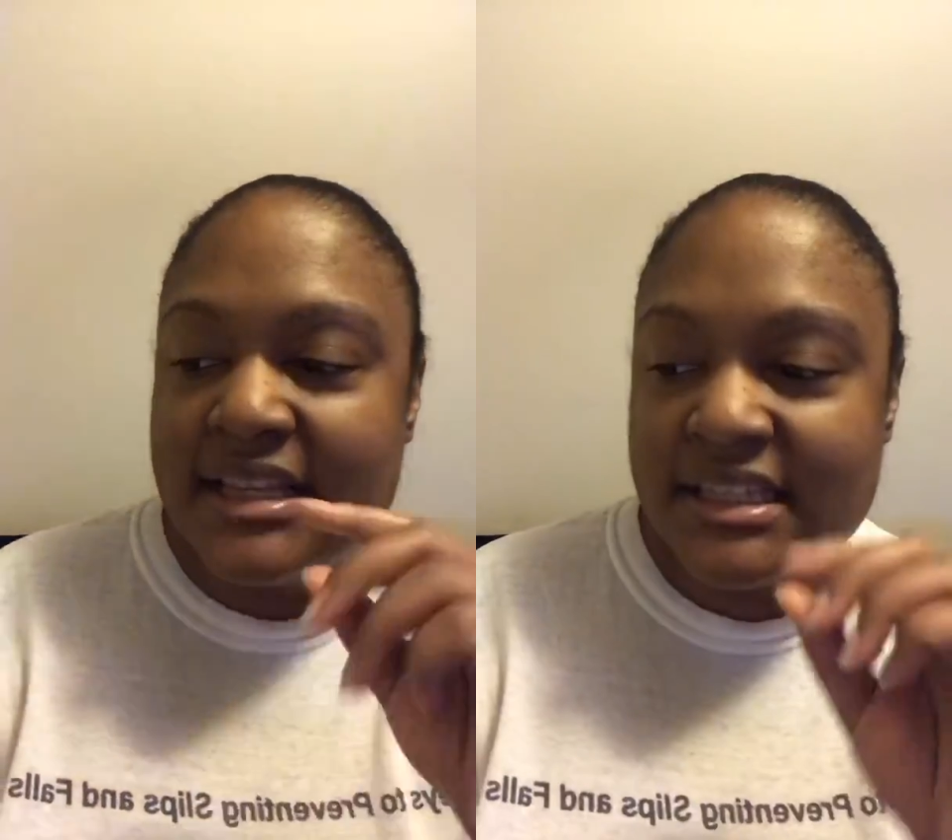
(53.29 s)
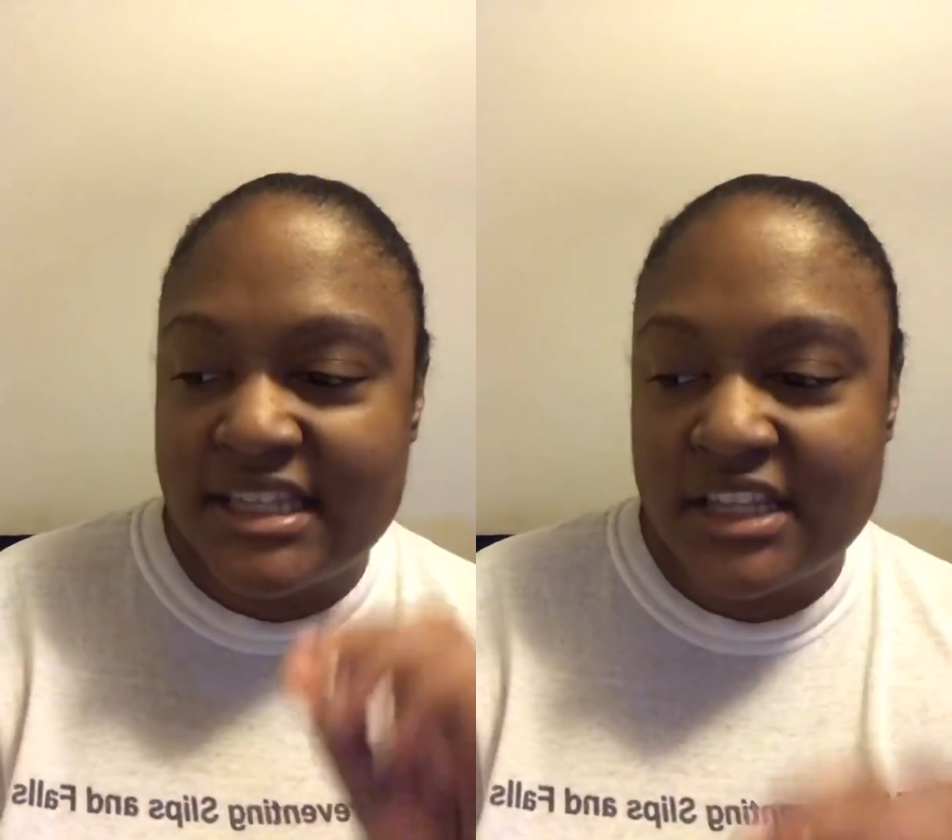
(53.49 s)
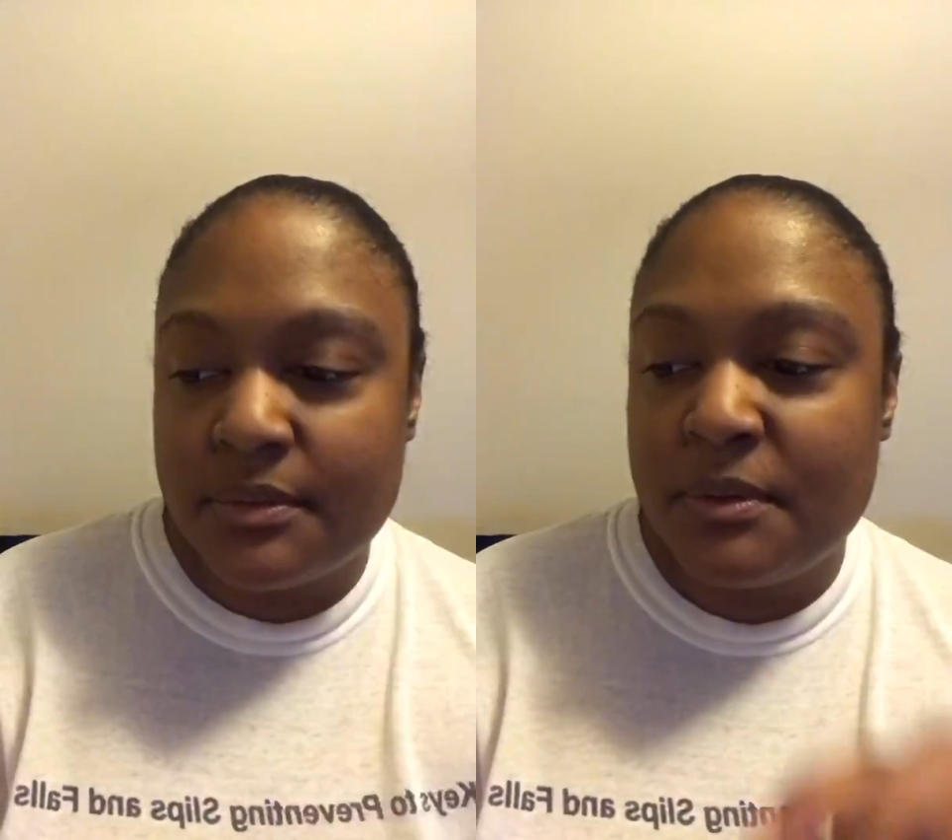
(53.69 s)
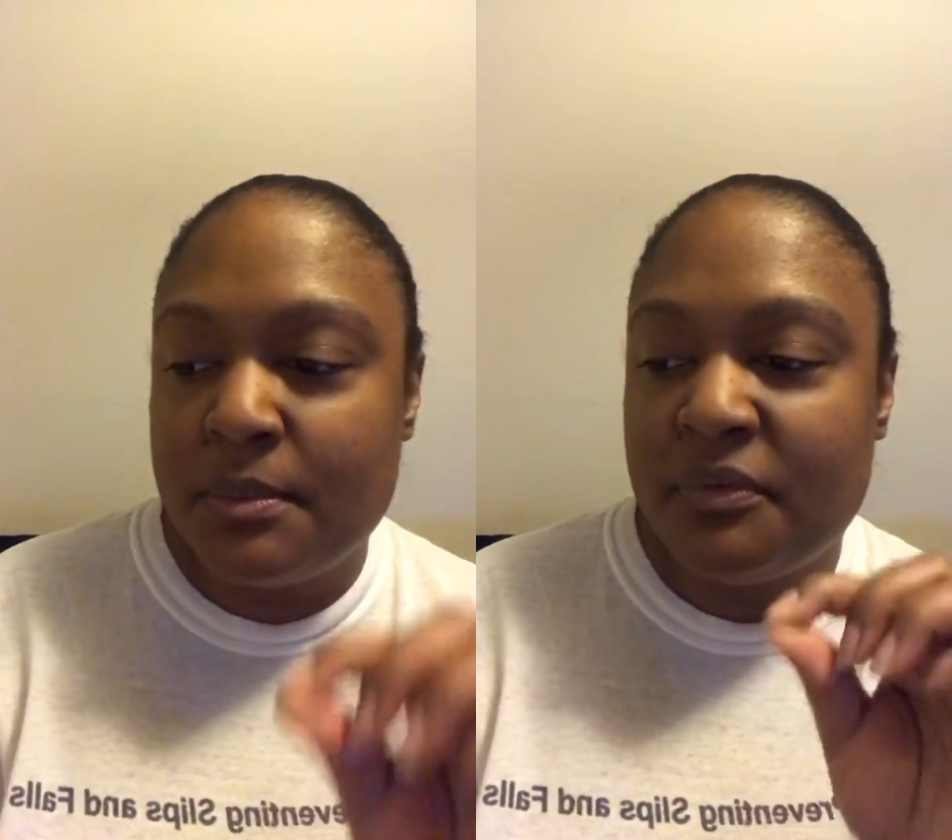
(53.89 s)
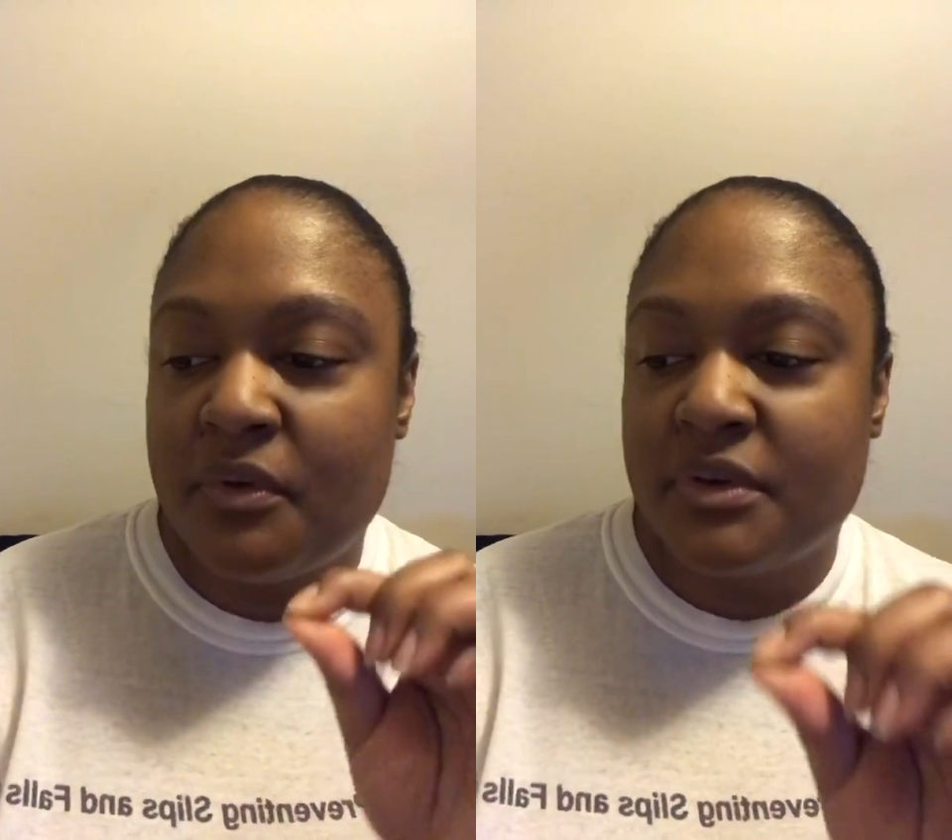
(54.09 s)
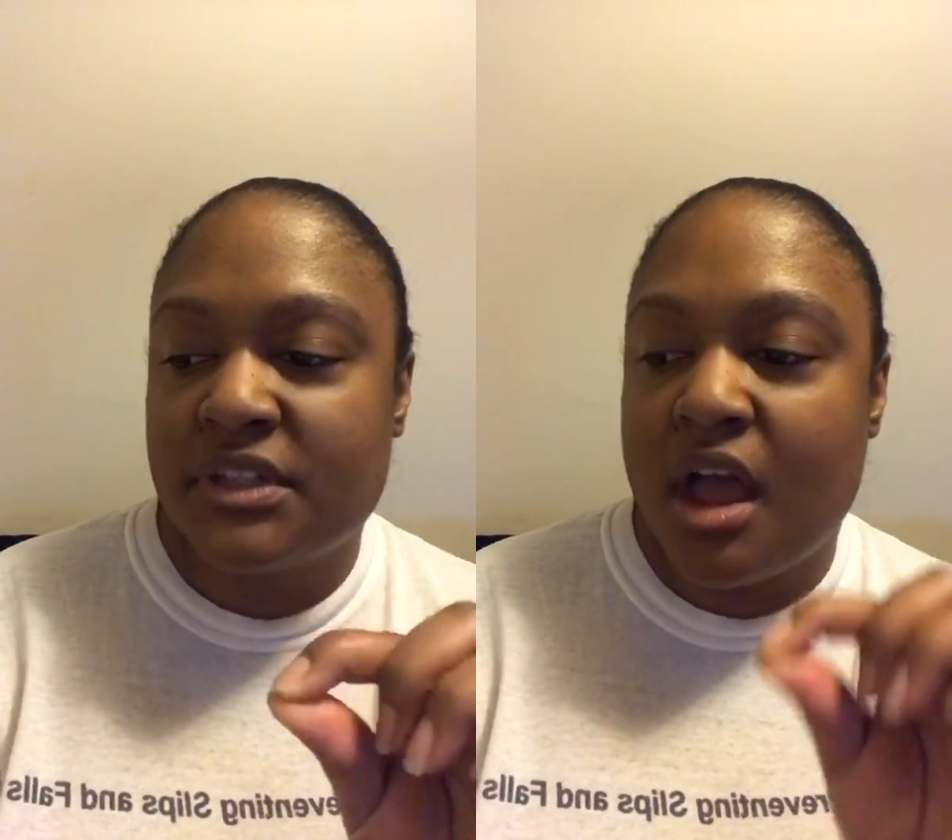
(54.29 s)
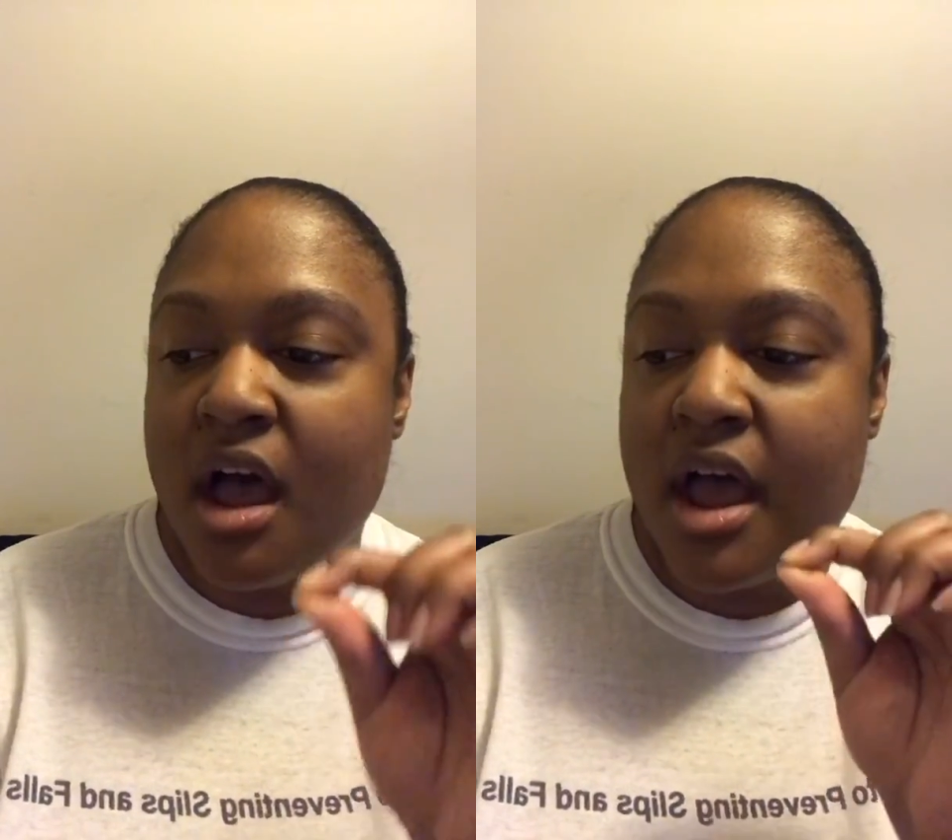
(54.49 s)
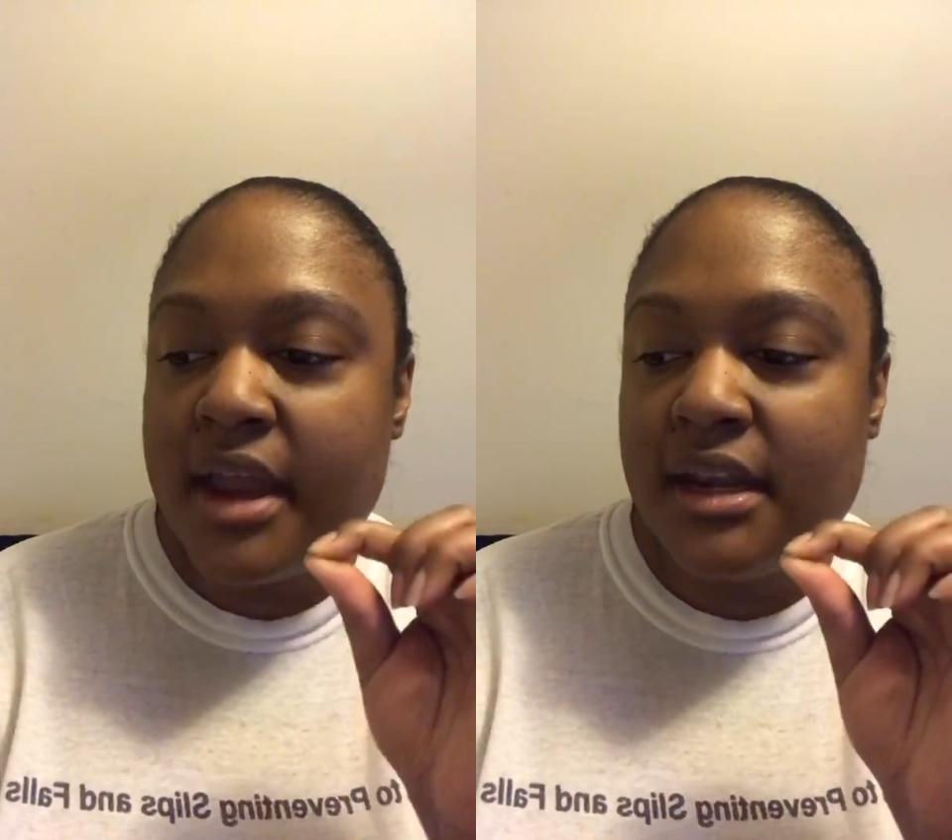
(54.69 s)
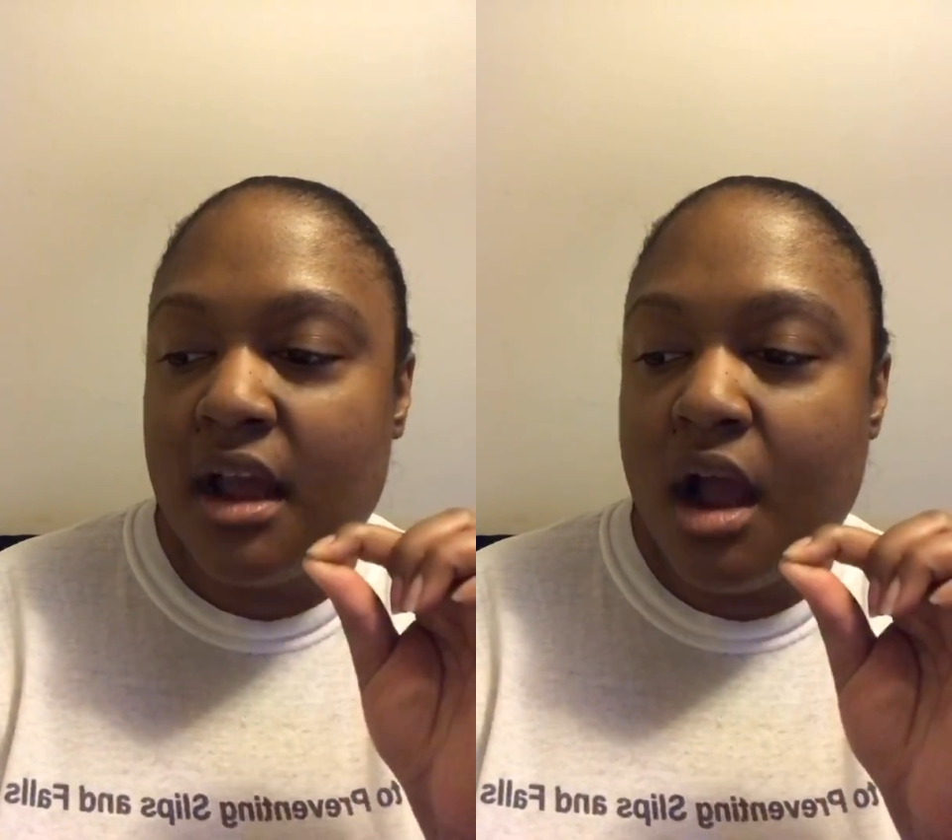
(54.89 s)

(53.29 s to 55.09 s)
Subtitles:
successful people focus on